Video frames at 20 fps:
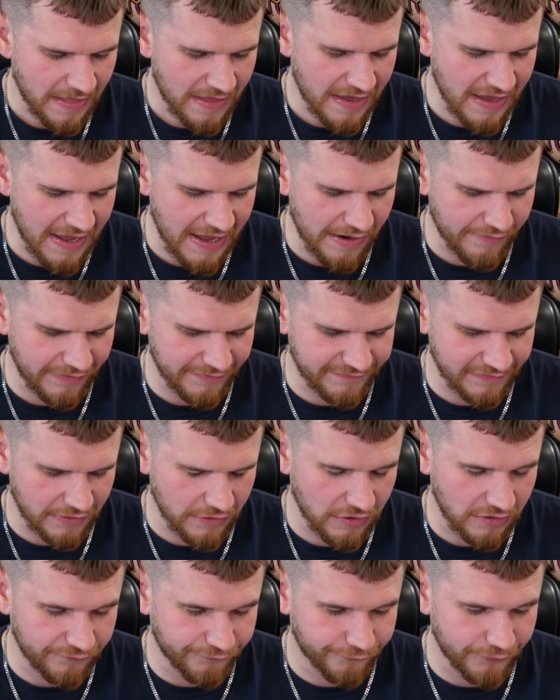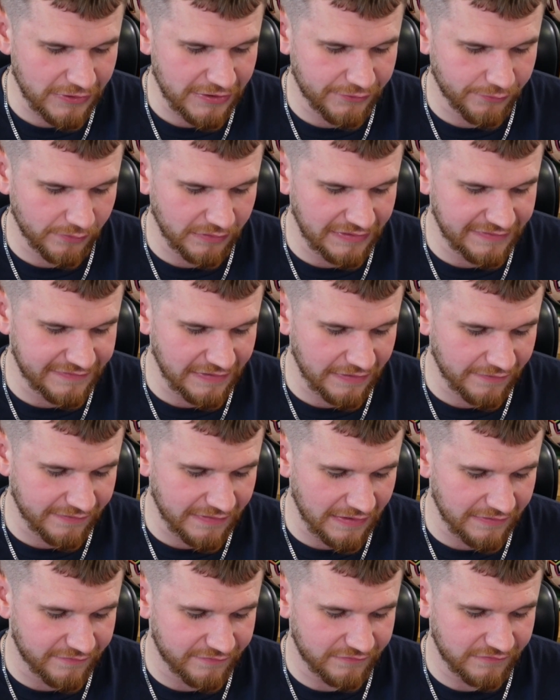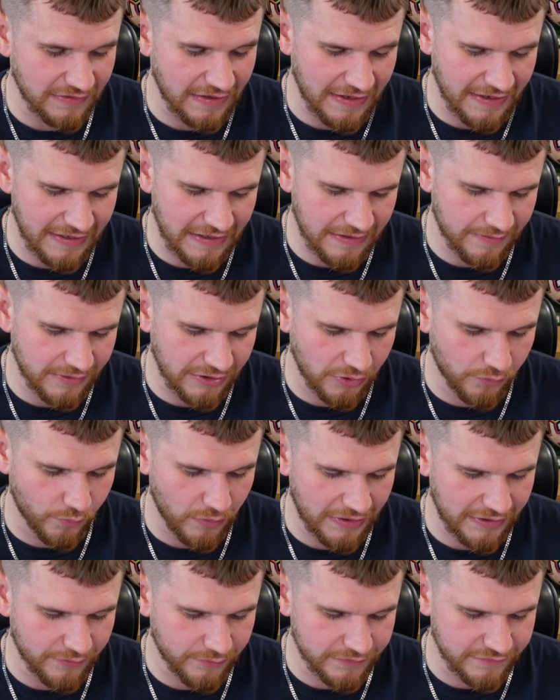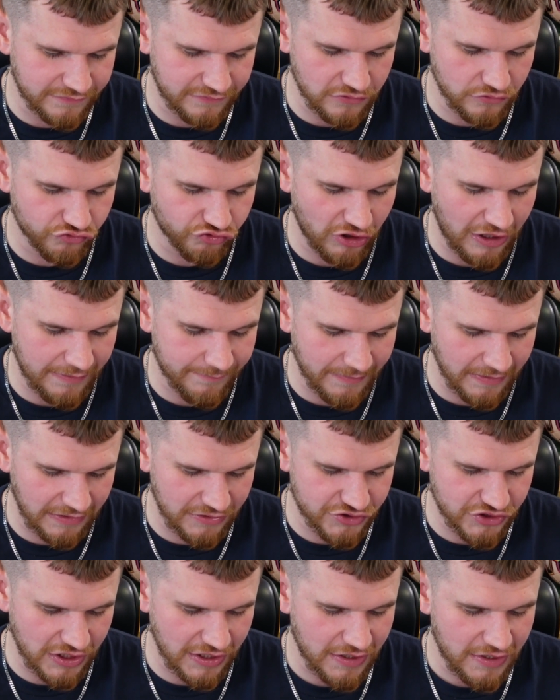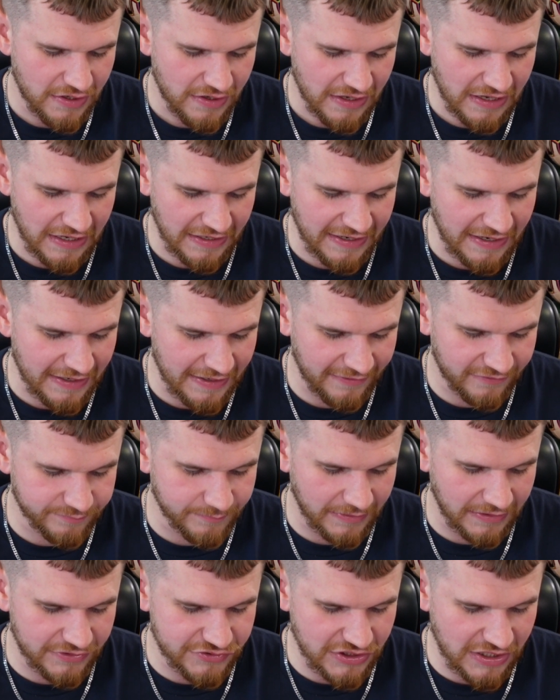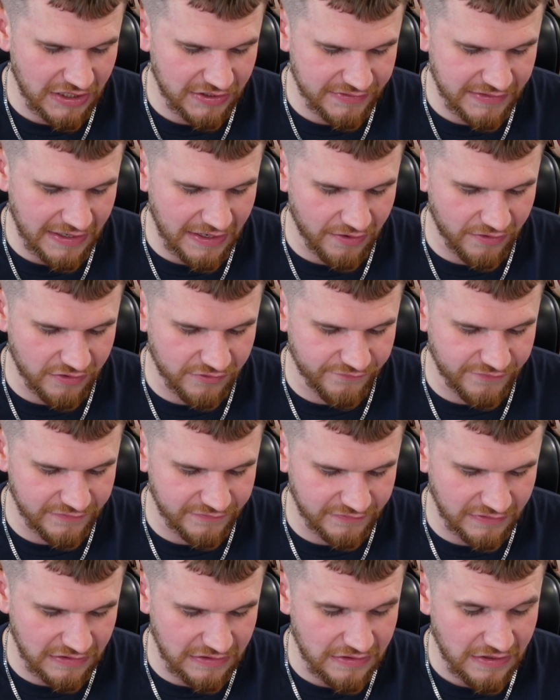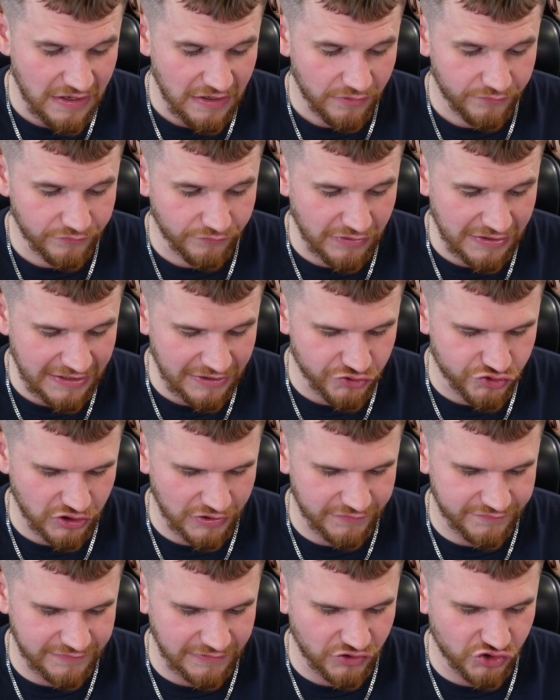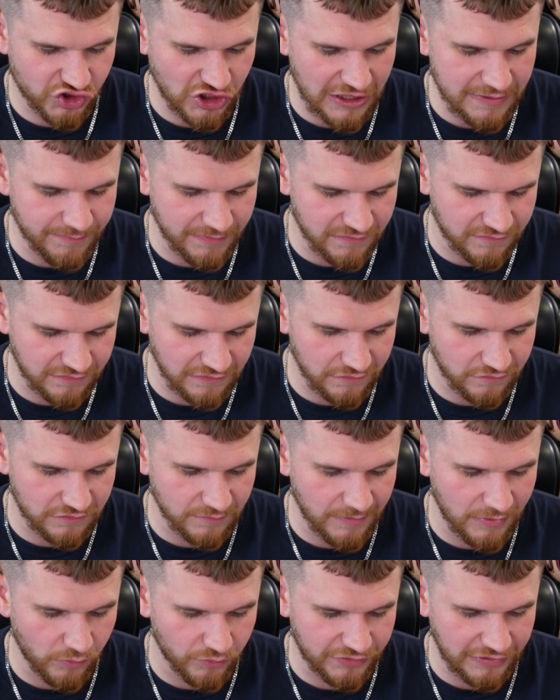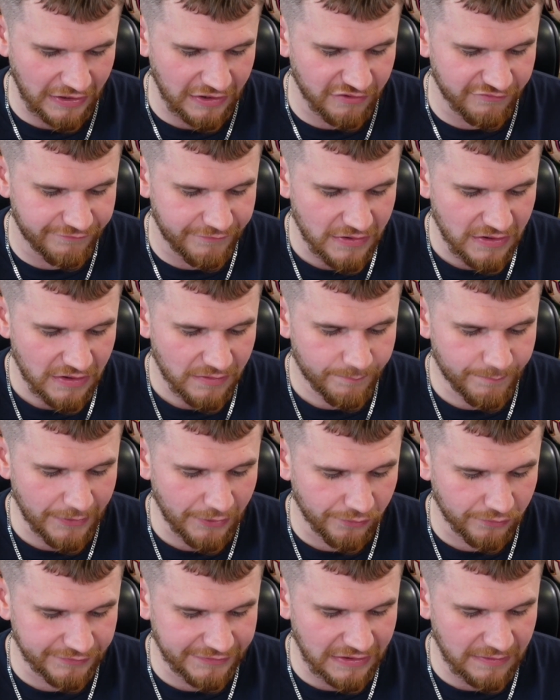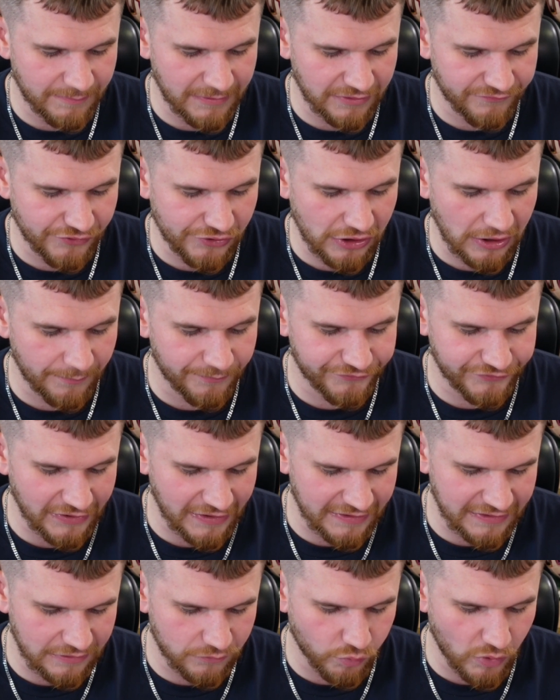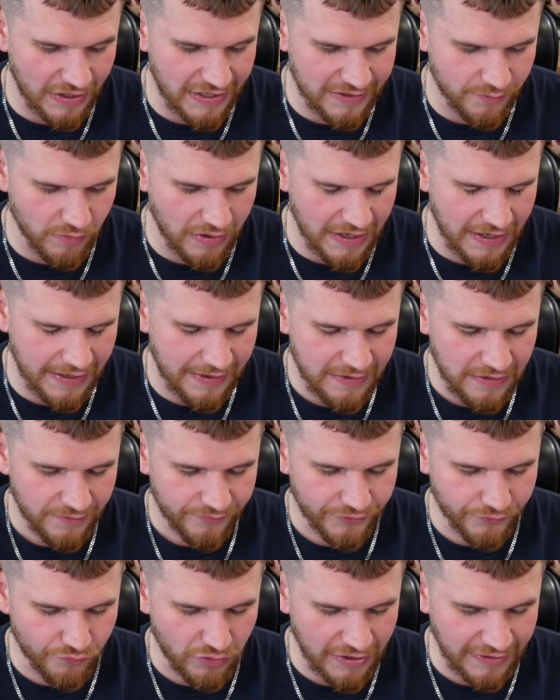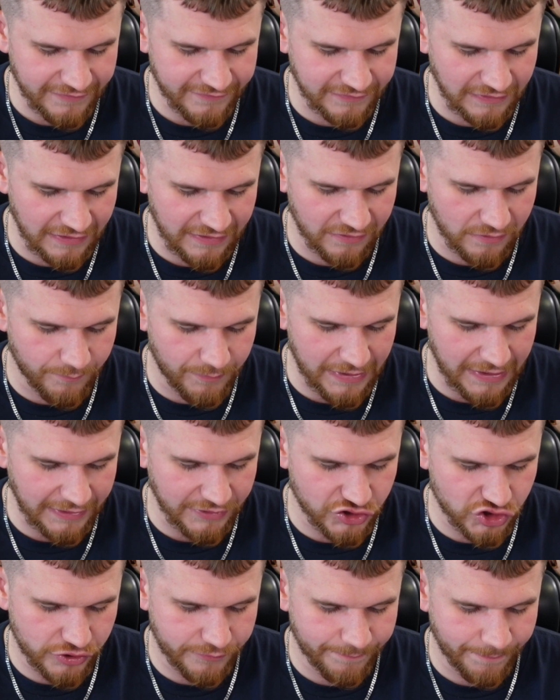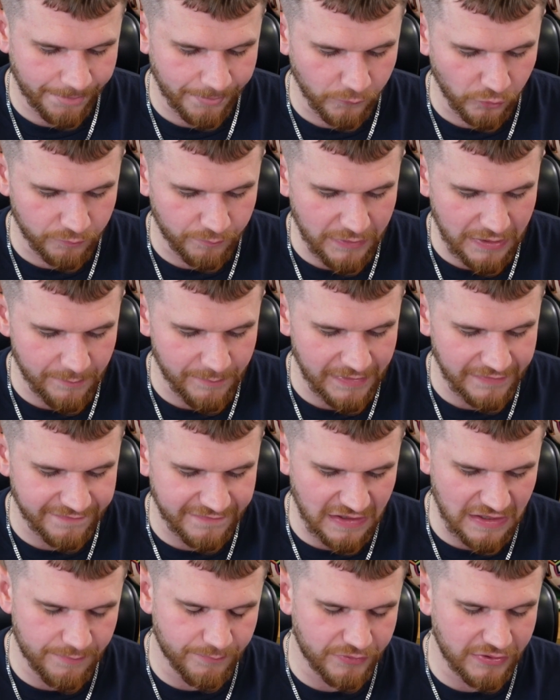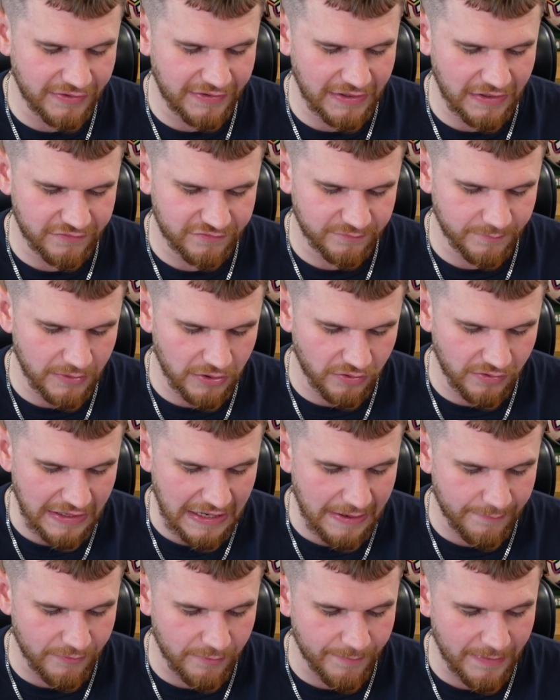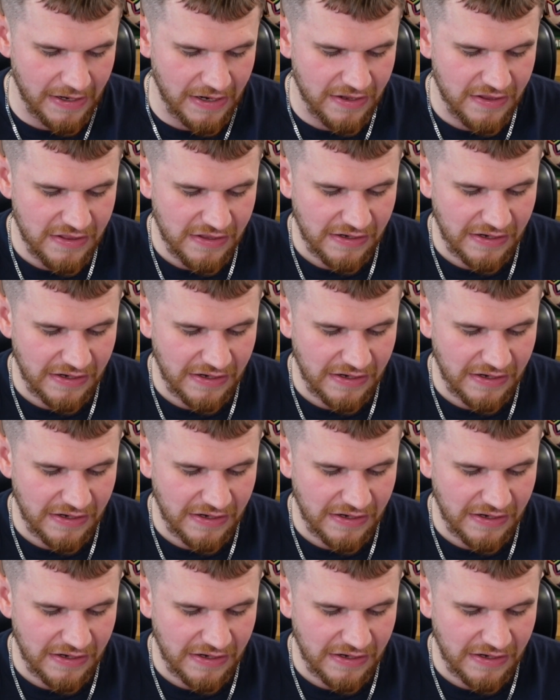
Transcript: Erik Ten Hag frequently did this, when he was Utrecht manager and Ajax manager in the Eredivisie. It was a really interesting shape and system. It would kind of build in a bit of a lopsided way, where the right side of the pitch would be a bit deeper in Casemiro and Amrabat.